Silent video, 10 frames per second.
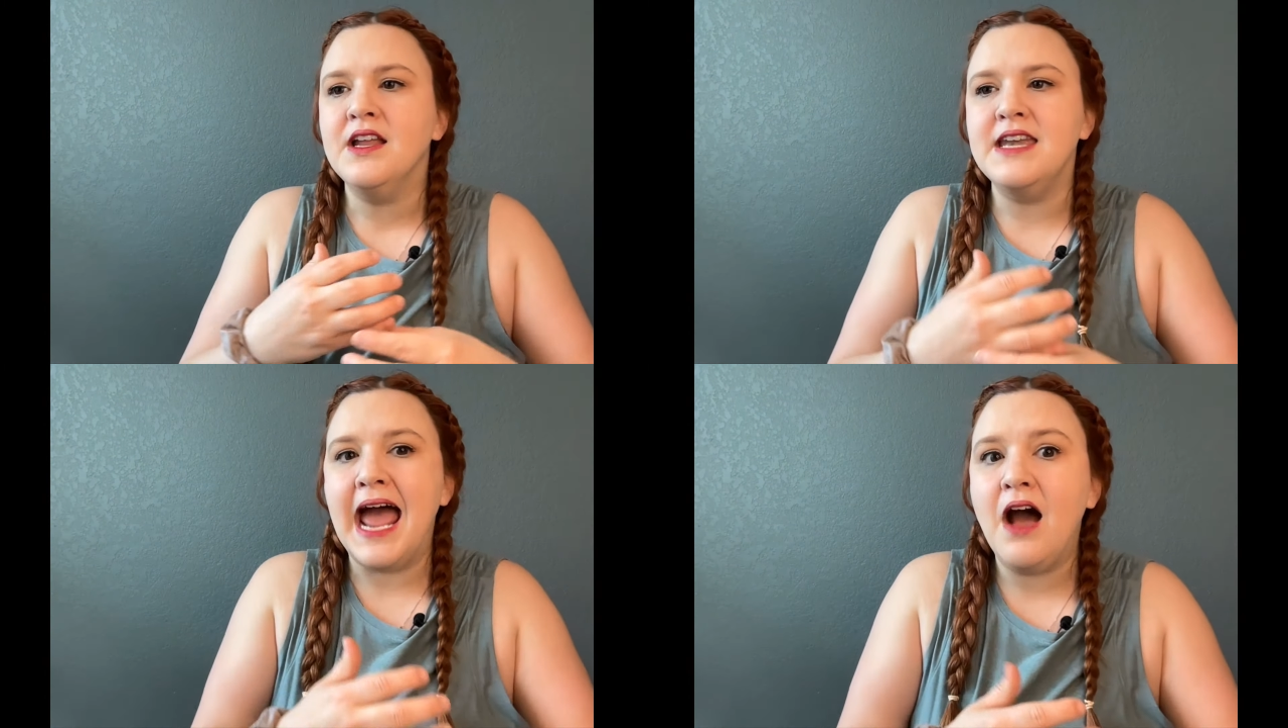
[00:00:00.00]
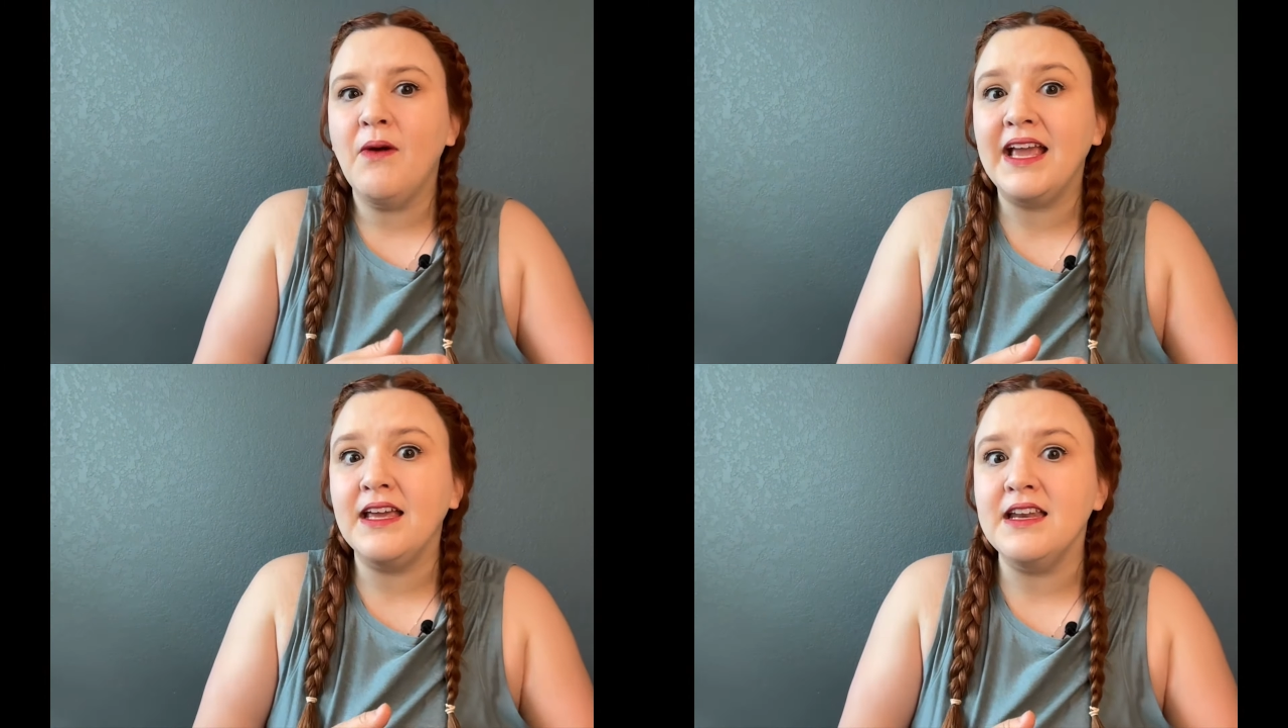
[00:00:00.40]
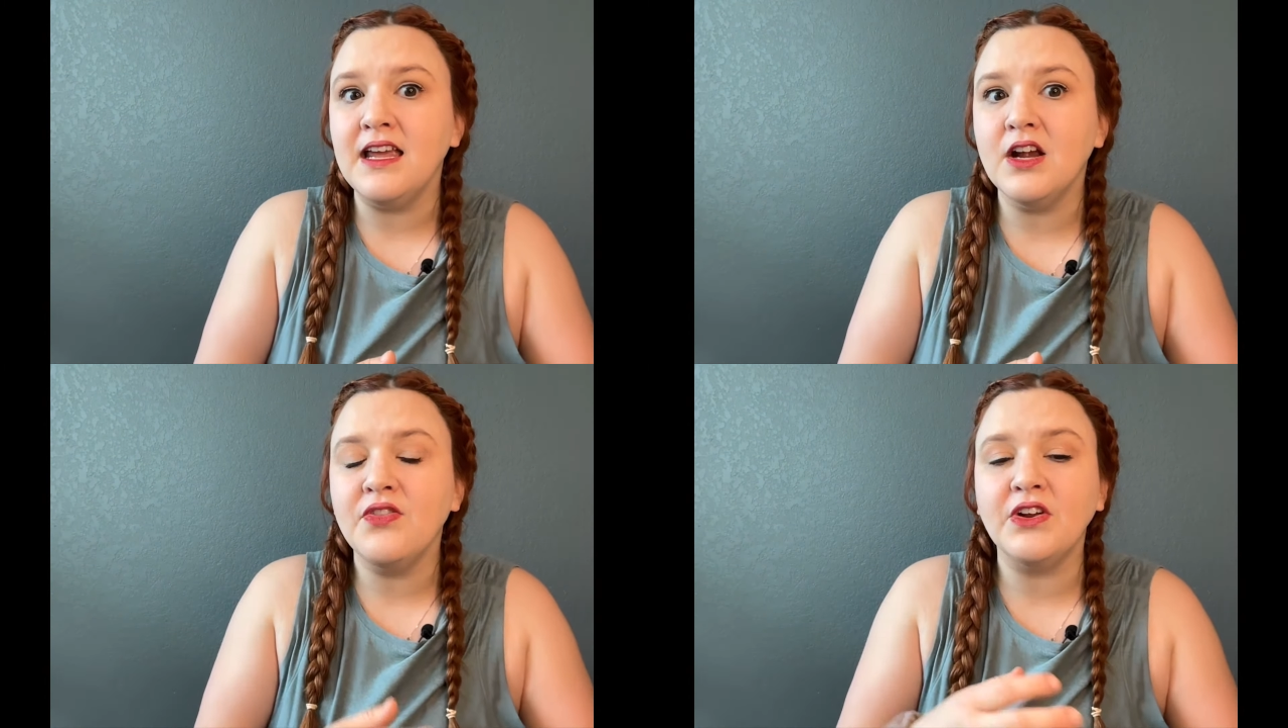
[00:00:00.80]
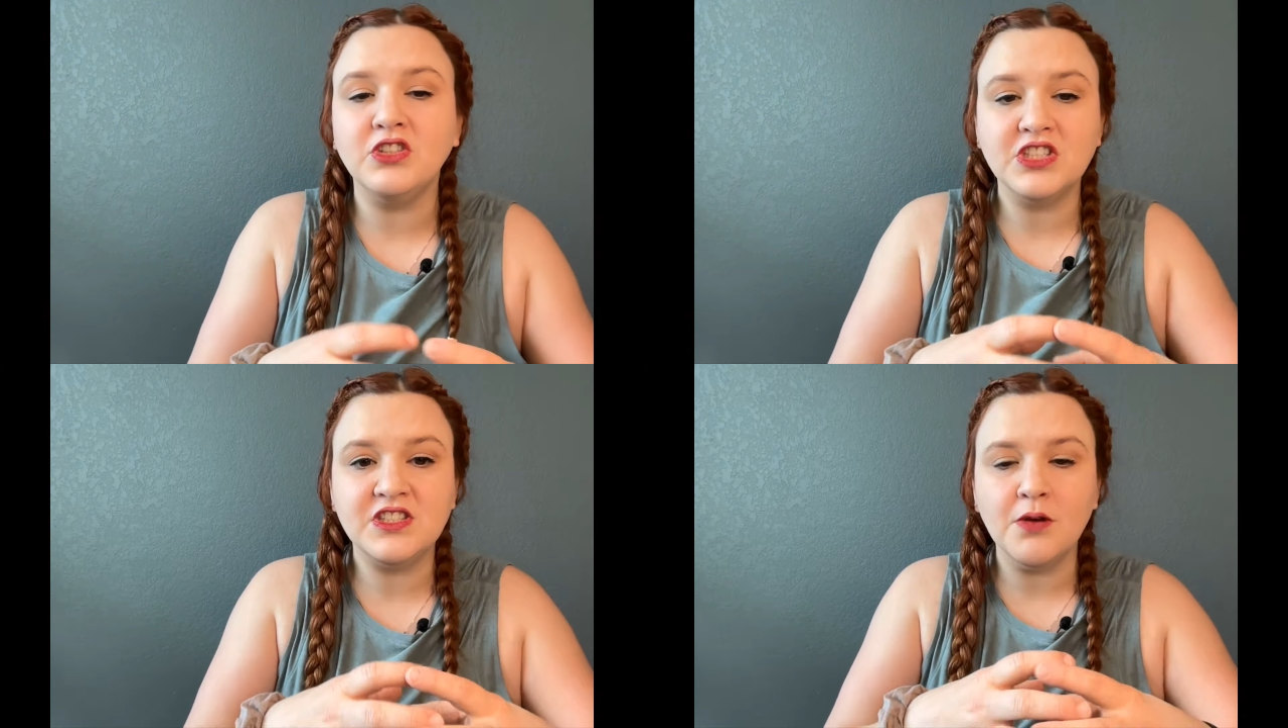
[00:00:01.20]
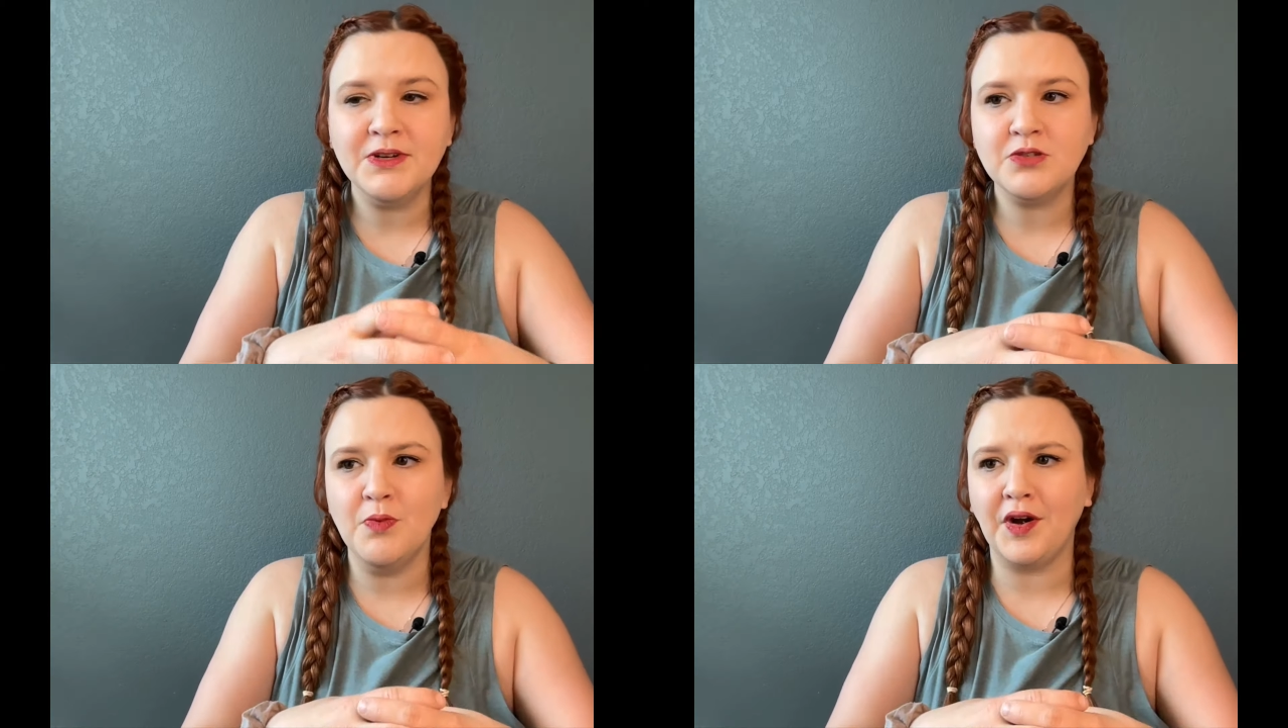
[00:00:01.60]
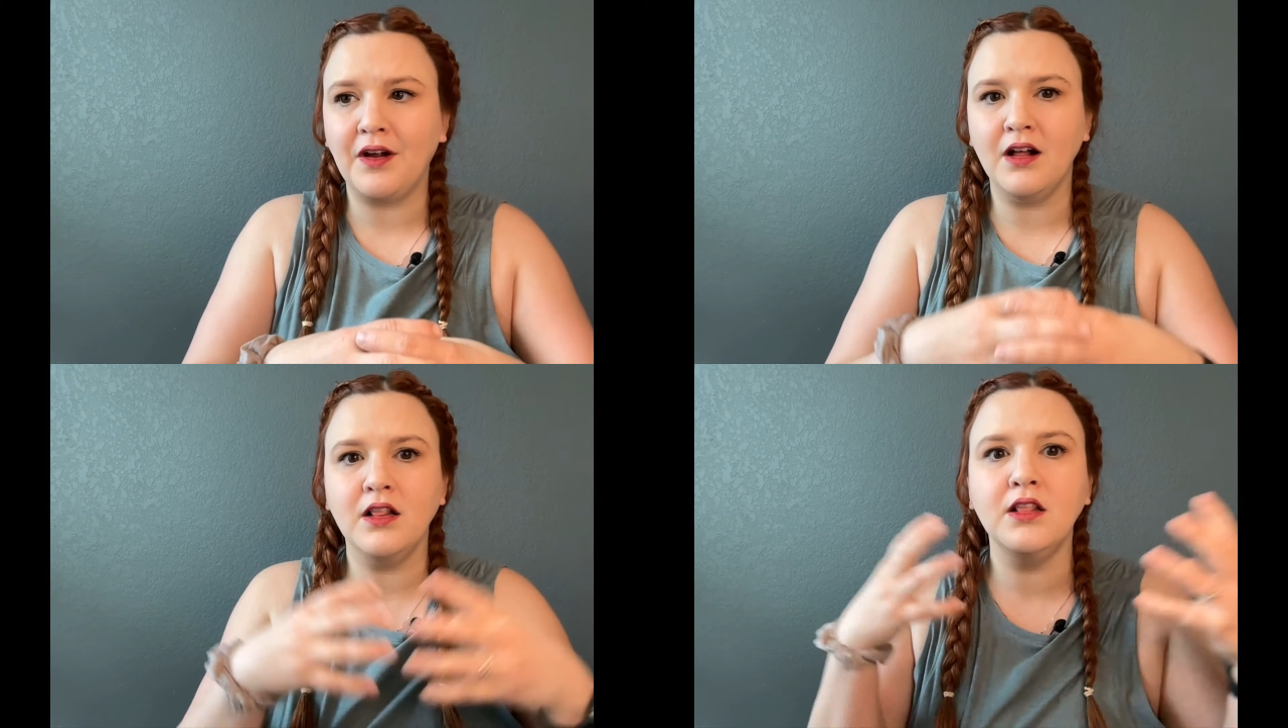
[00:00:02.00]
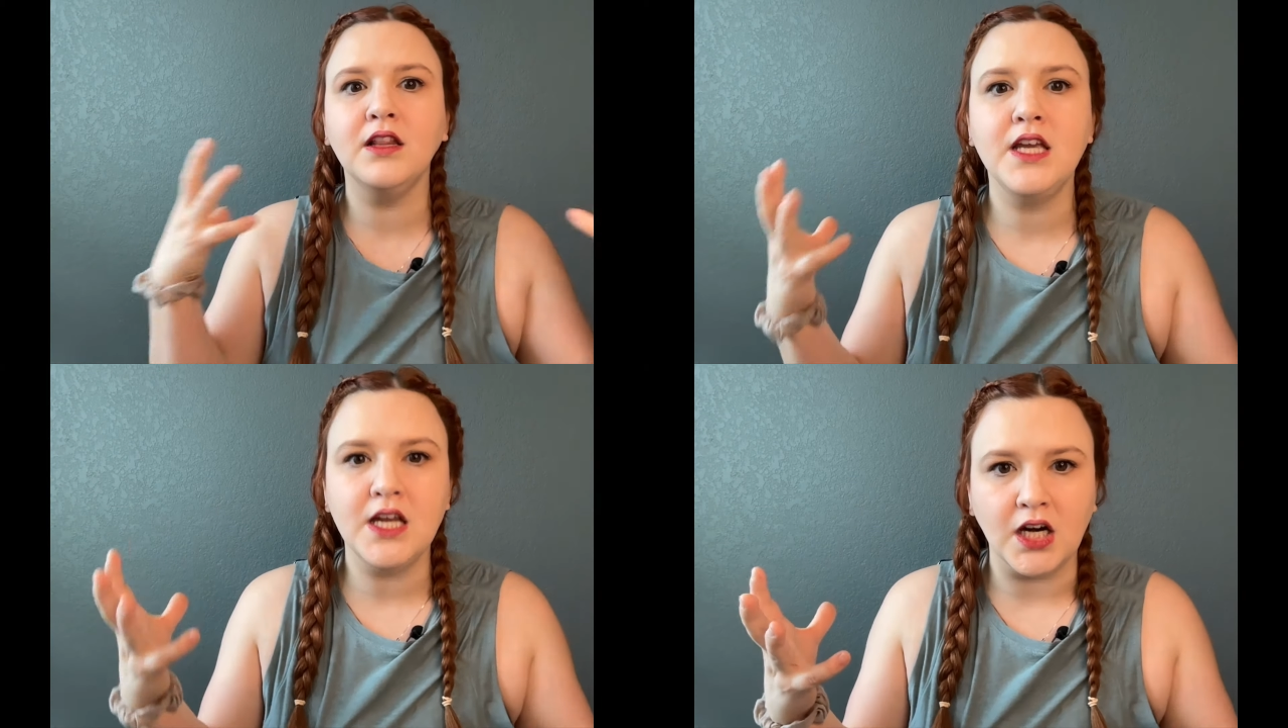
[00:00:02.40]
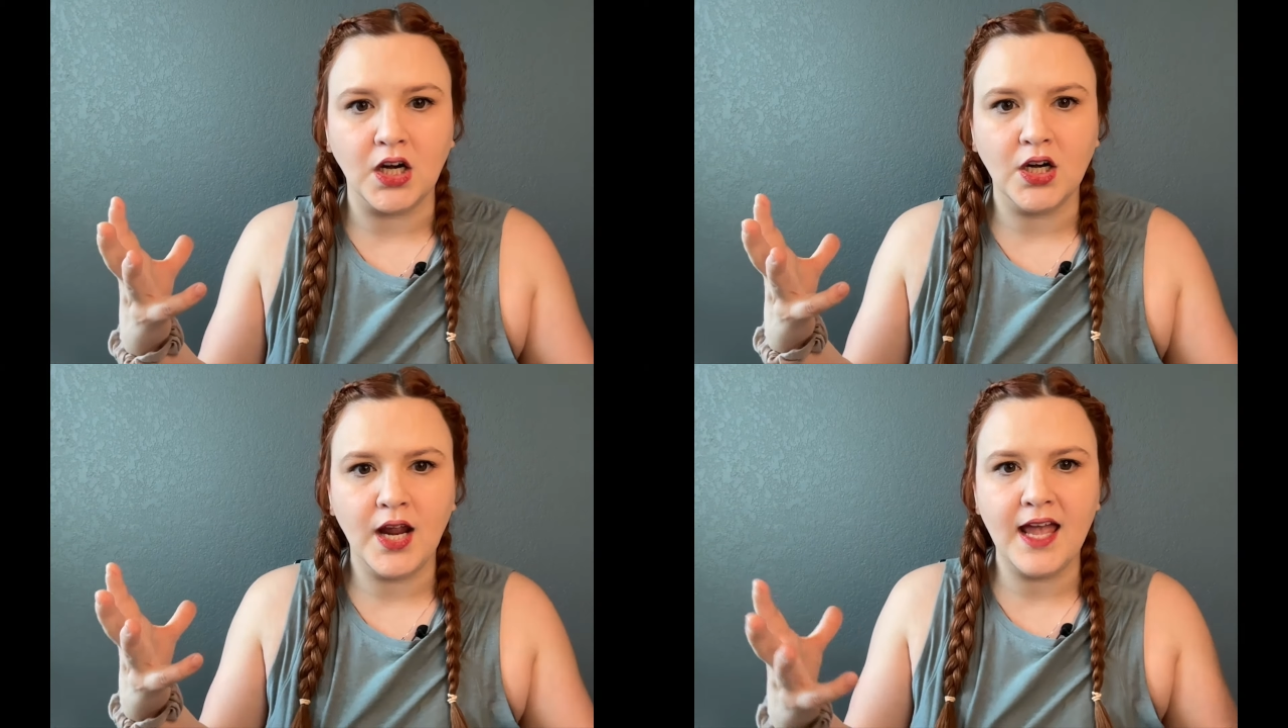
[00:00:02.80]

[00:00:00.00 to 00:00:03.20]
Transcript: now I can hear they're just so much more clear